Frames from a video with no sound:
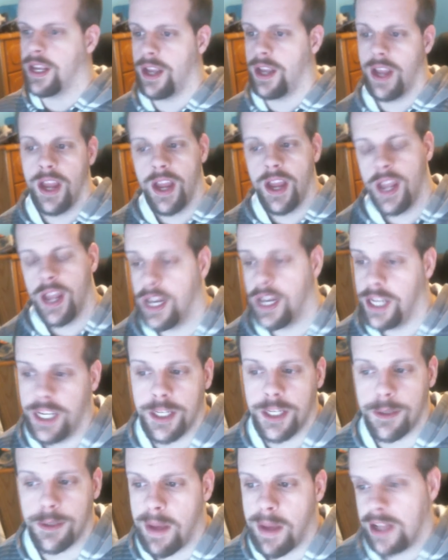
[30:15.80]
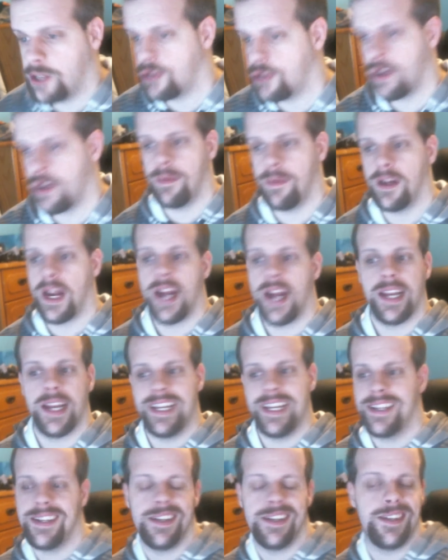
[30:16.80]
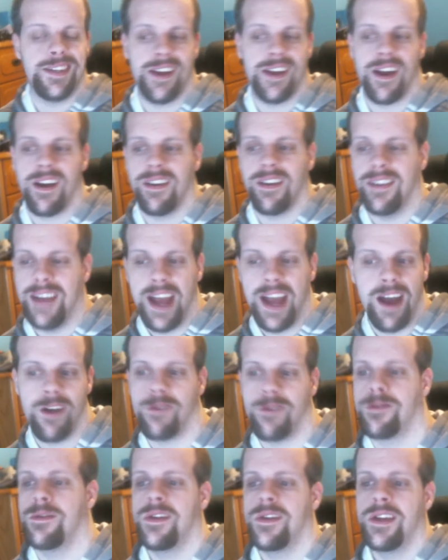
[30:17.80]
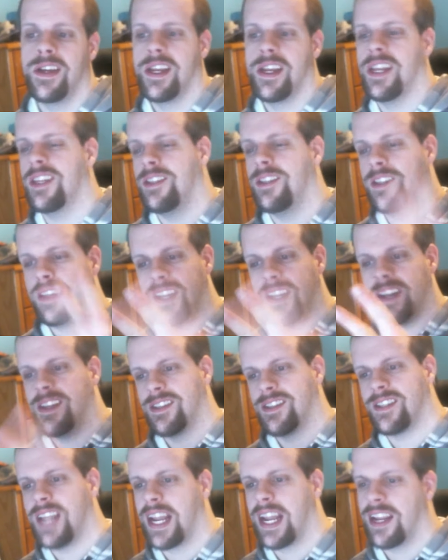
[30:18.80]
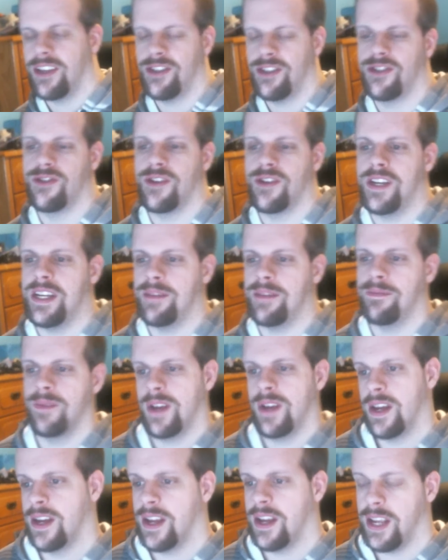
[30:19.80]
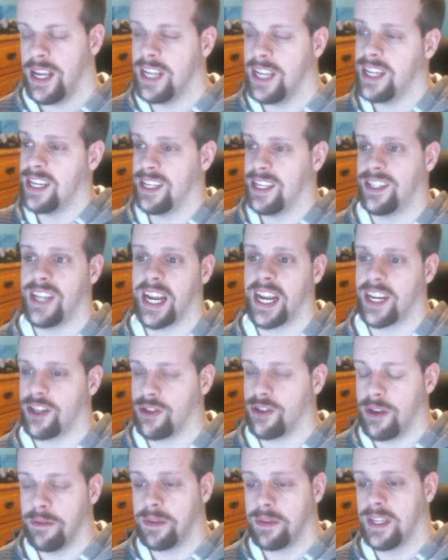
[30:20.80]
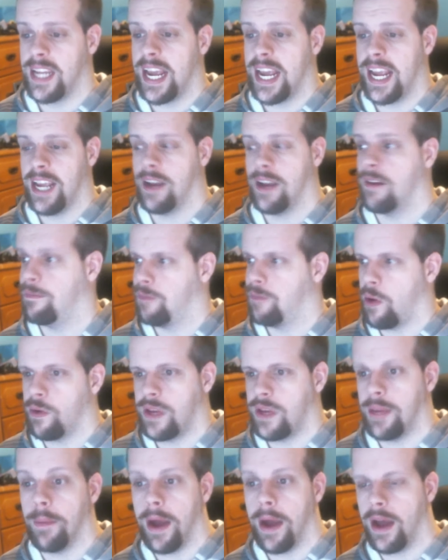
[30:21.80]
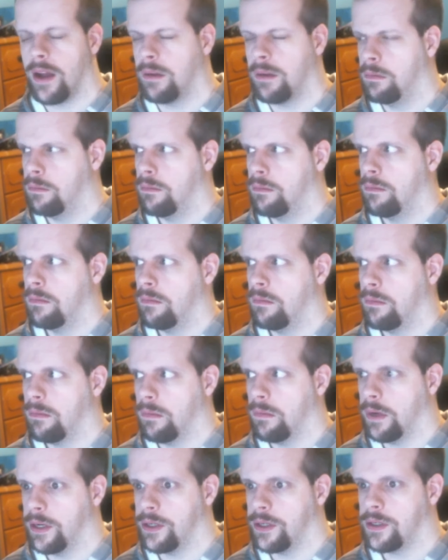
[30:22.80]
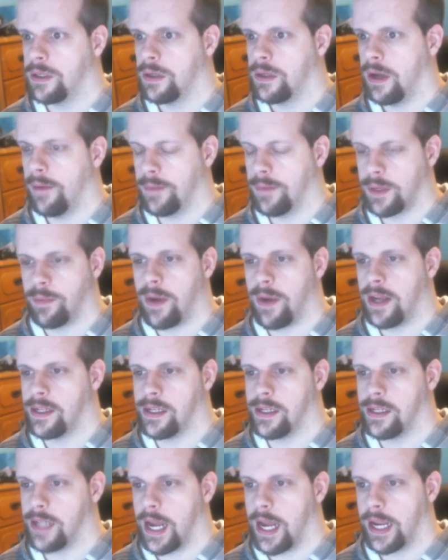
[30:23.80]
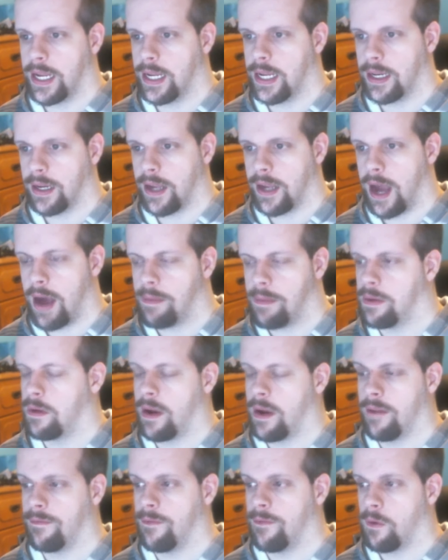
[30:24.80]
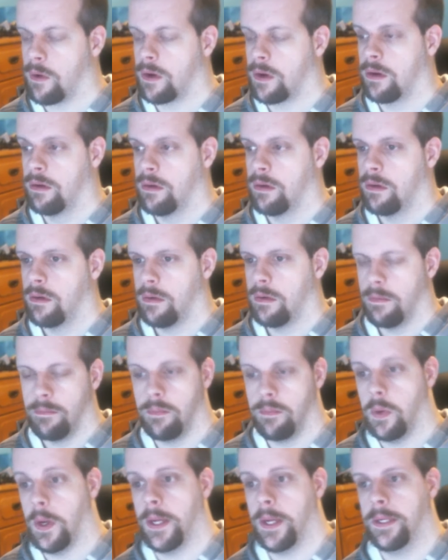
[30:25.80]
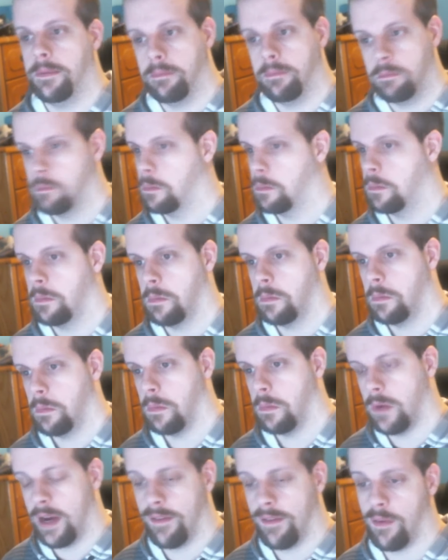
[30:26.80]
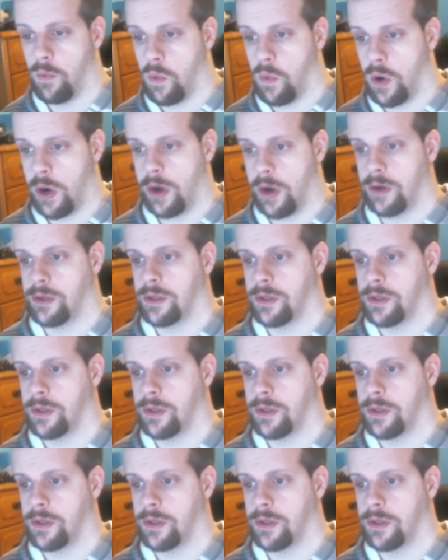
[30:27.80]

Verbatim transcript: and he's been streaming on ETTR now. He did his second stream. He did his second stream today of Pokemon, which I'm surprised he's not getting copyright for, but whatever works.